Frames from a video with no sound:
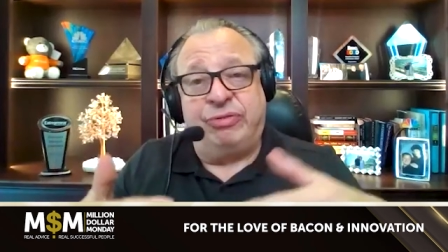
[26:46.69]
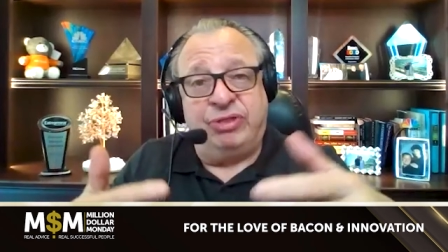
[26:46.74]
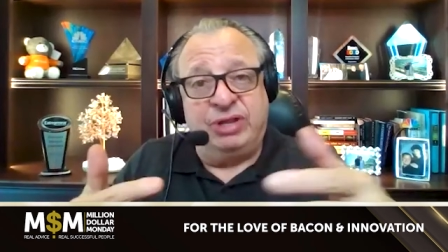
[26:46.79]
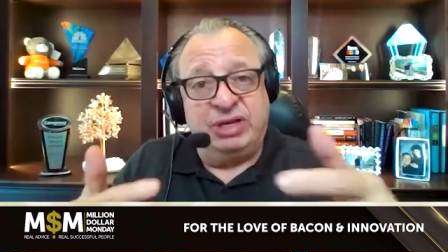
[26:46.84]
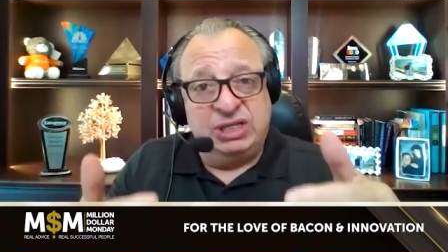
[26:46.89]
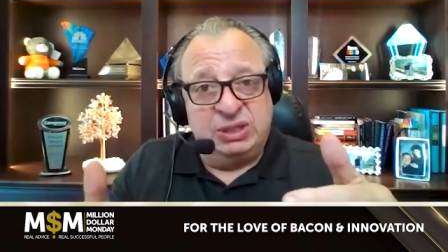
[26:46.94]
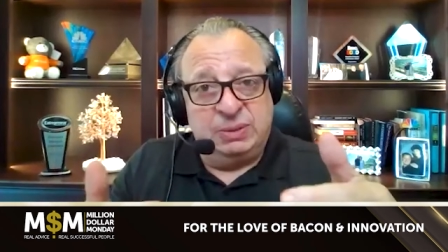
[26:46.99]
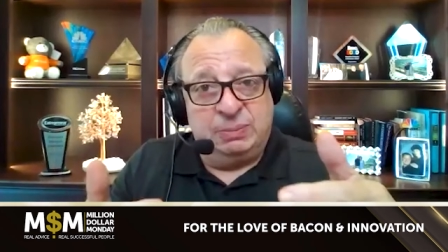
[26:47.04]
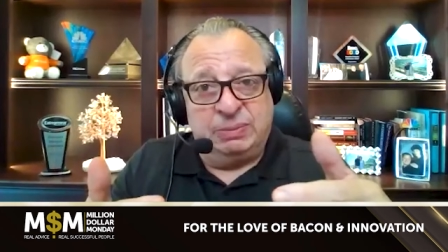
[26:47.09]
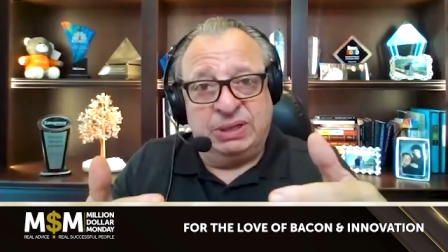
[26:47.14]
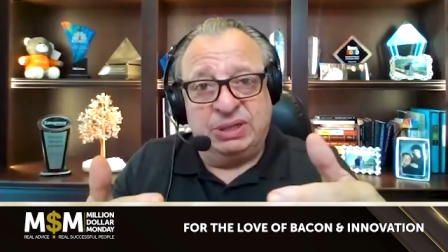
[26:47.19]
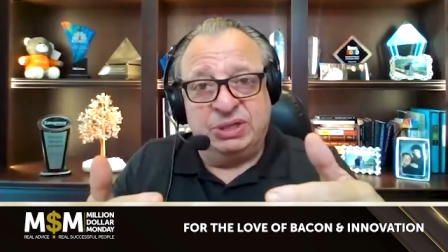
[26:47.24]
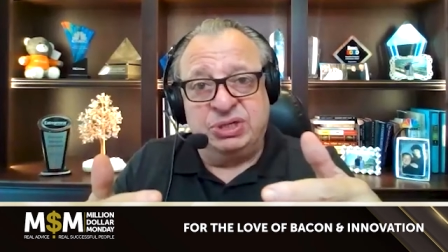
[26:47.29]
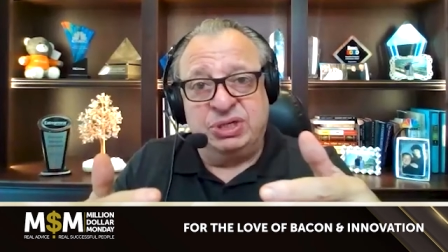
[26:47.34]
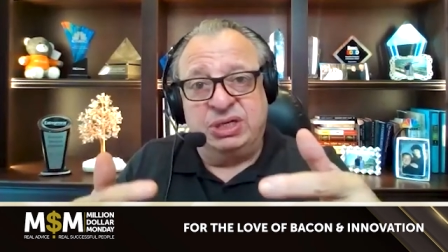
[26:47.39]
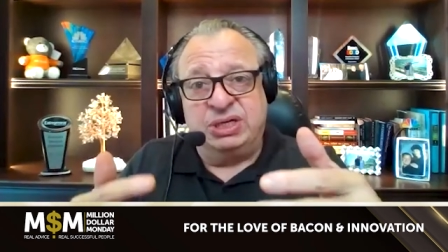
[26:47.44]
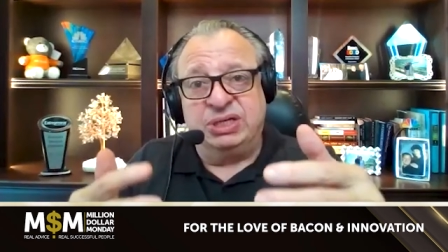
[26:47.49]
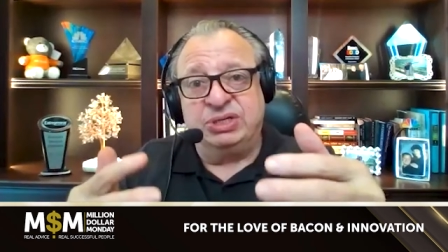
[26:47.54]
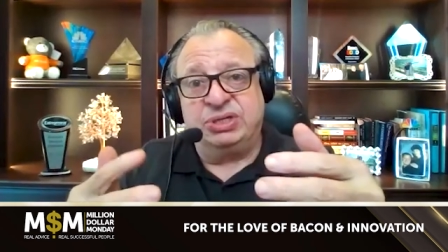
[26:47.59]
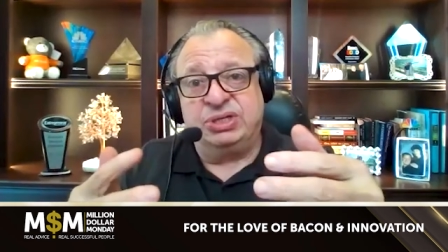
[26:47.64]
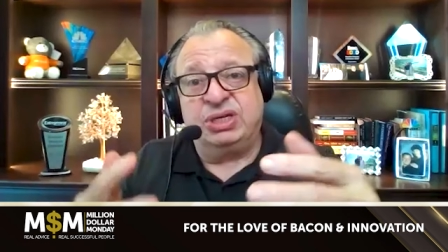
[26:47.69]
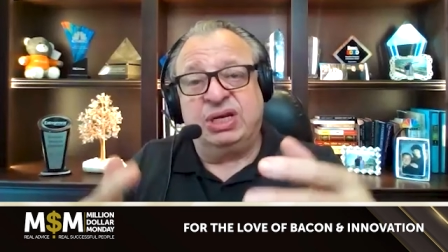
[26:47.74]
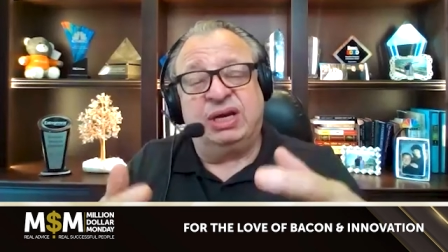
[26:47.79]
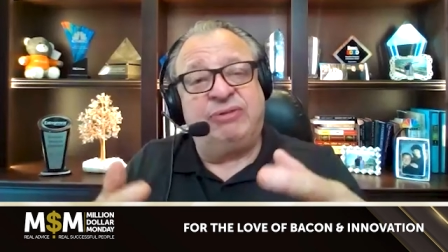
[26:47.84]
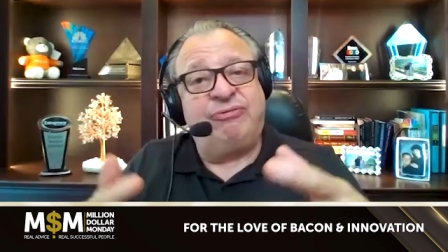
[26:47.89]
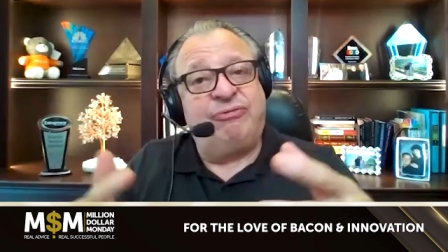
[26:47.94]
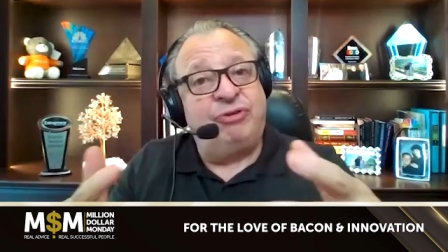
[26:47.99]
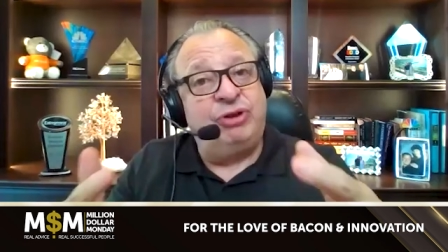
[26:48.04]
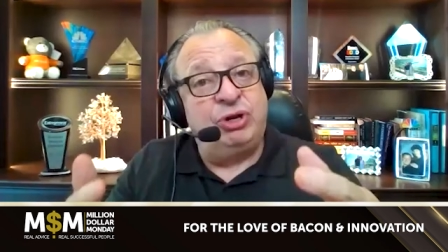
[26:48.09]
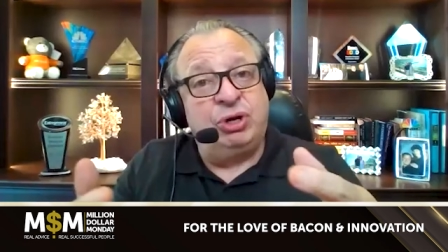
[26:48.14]
this business
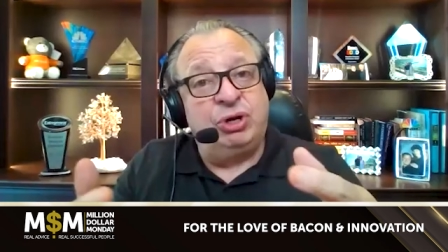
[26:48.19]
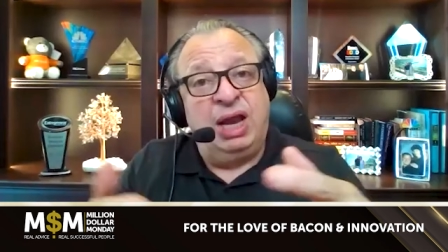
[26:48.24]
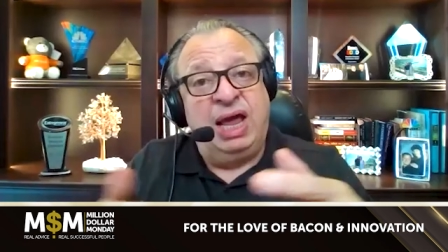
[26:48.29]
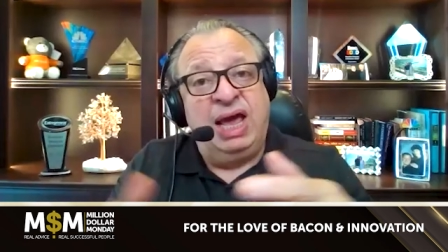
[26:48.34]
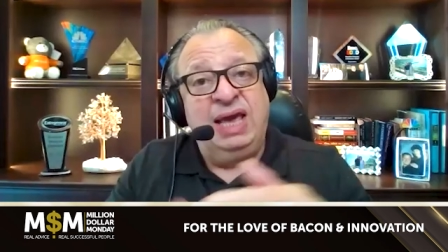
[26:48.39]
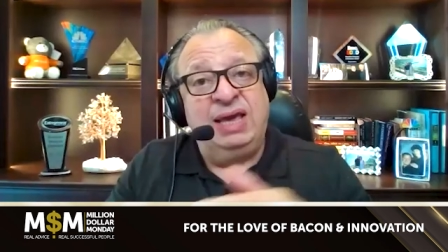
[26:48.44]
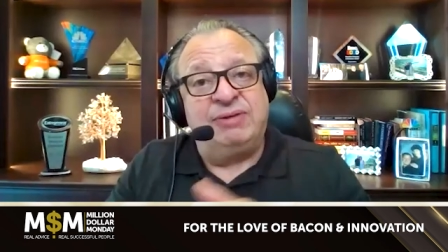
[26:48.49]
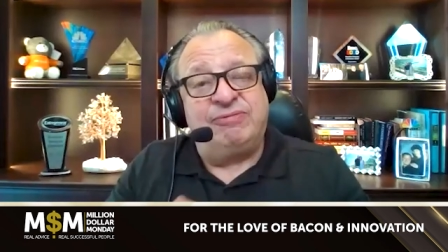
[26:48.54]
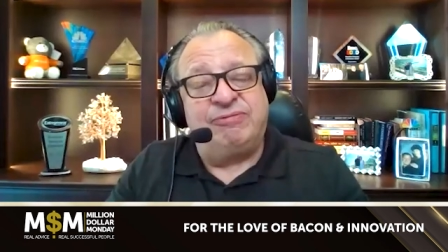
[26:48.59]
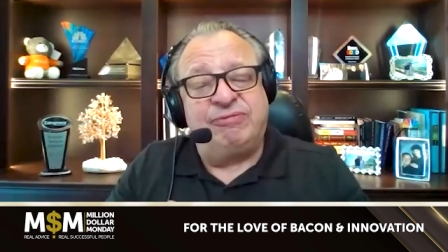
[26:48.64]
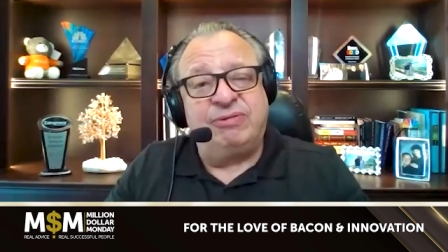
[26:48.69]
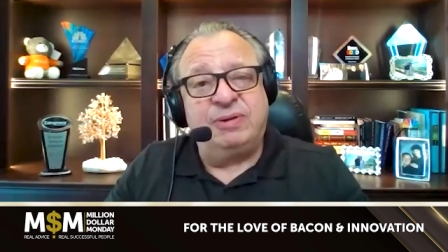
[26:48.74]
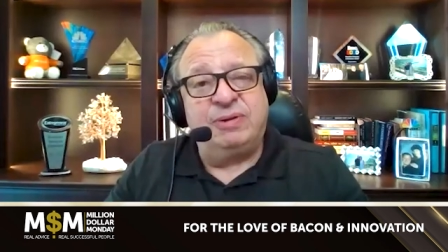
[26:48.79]
and for your life?